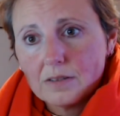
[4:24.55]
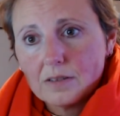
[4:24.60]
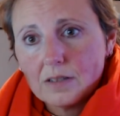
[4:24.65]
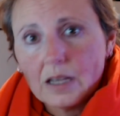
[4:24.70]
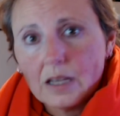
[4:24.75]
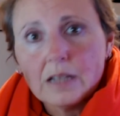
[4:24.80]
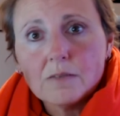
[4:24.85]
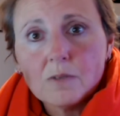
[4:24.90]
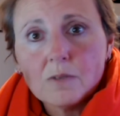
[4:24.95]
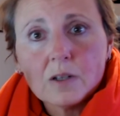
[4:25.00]

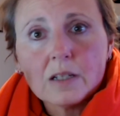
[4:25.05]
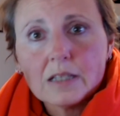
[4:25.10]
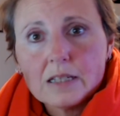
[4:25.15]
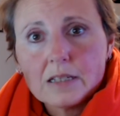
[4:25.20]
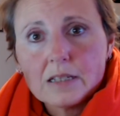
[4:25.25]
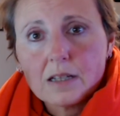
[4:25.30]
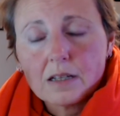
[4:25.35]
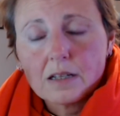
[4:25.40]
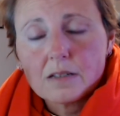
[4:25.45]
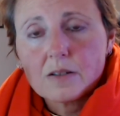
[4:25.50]
It really
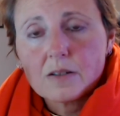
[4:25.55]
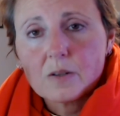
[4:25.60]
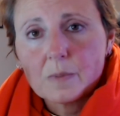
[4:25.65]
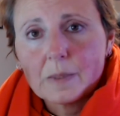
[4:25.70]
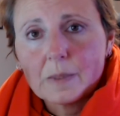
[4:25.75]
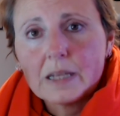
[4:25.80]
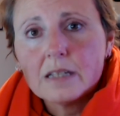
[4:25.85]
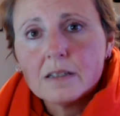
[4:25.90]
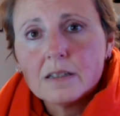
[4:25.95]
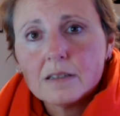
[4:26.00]
touched
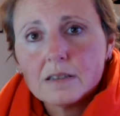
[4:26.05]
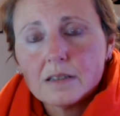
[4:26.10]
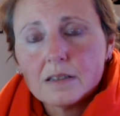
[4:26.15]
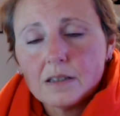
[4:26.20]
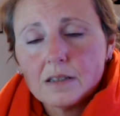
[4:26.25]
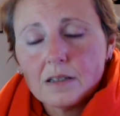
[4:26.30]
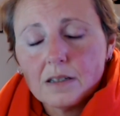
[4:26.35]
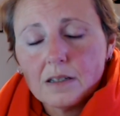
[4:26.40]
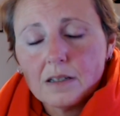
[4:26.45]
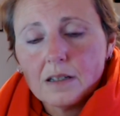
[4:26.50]
me
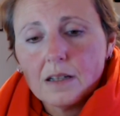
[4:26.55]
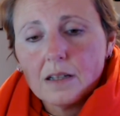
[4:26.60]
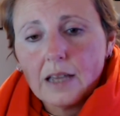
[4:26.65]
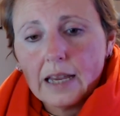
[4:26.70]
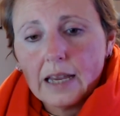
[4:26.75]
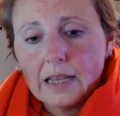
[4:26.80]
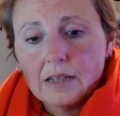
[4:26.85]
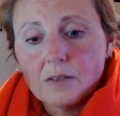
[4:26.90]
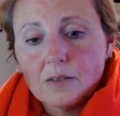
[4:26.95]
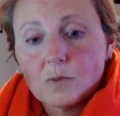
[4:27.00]

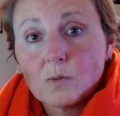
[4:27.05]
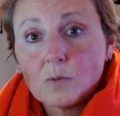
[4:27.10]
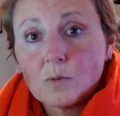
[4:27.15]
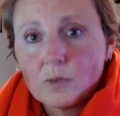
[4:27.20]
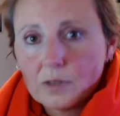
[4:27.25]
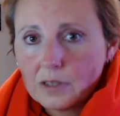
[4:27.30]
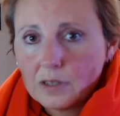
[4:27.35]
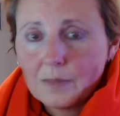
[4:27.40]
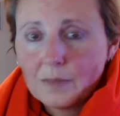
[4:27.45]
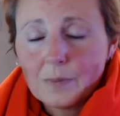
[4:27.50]
and it
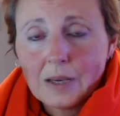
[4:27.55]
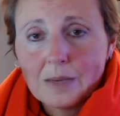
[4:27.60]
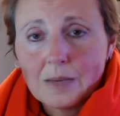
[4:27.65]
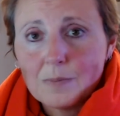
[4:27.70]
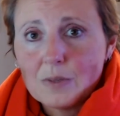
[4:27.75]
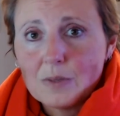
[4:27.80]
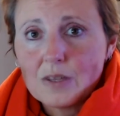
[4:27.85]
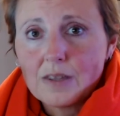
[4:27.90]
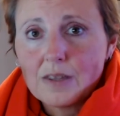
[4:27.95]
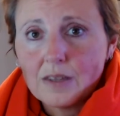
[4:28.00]
really made
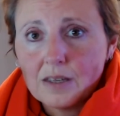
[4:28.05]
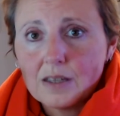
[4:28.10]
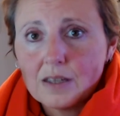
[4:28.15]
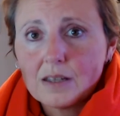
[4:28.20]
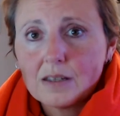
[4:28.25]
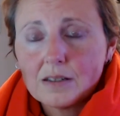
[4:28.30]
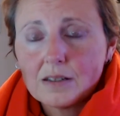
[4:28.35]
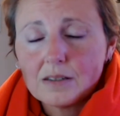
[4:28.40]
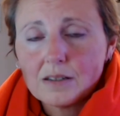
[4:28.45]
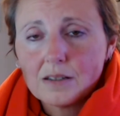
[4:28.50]
me think.